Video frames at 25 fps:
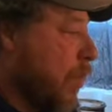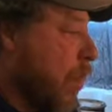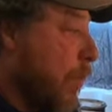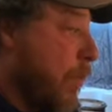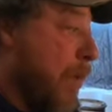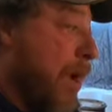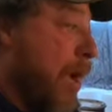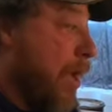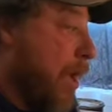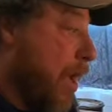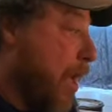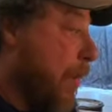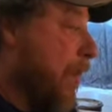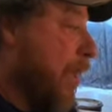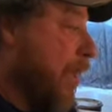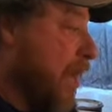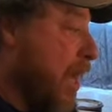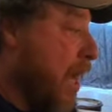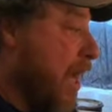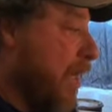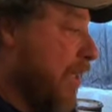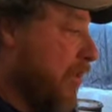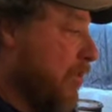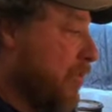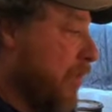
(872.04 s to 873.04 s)
But, I mean,
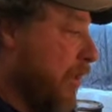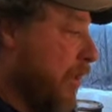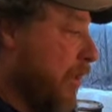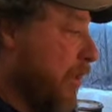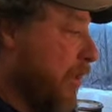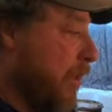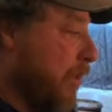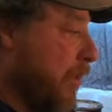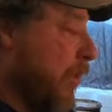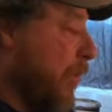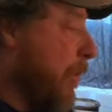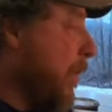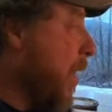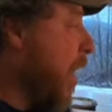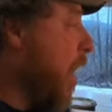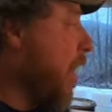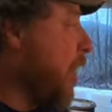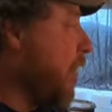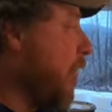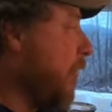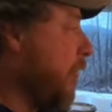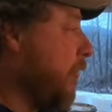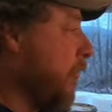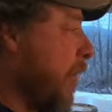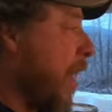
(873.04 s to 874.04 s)
honestly, the
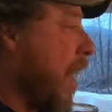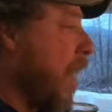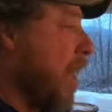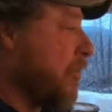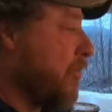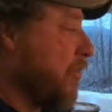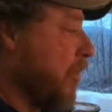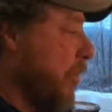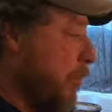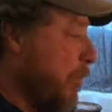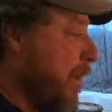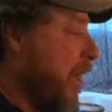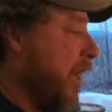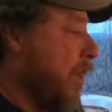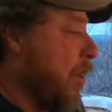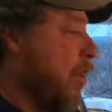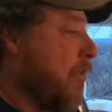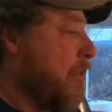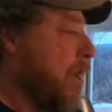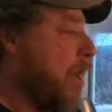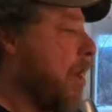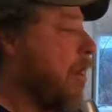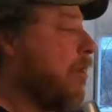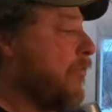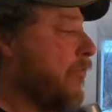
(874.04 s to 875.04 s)
market's actually bigger
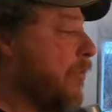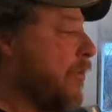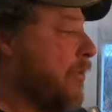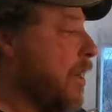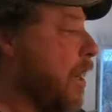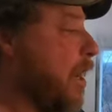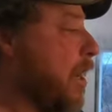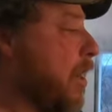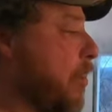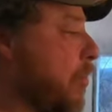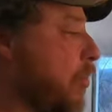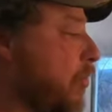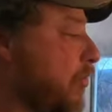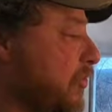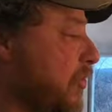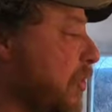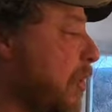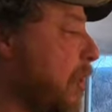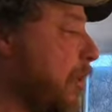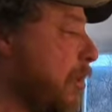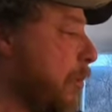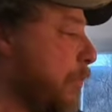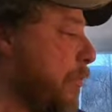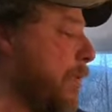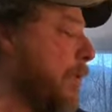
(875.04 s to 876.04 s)
now for darker
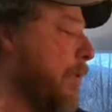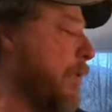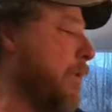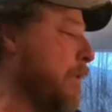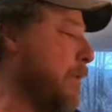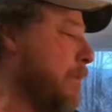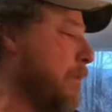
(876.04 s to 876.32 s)
surface.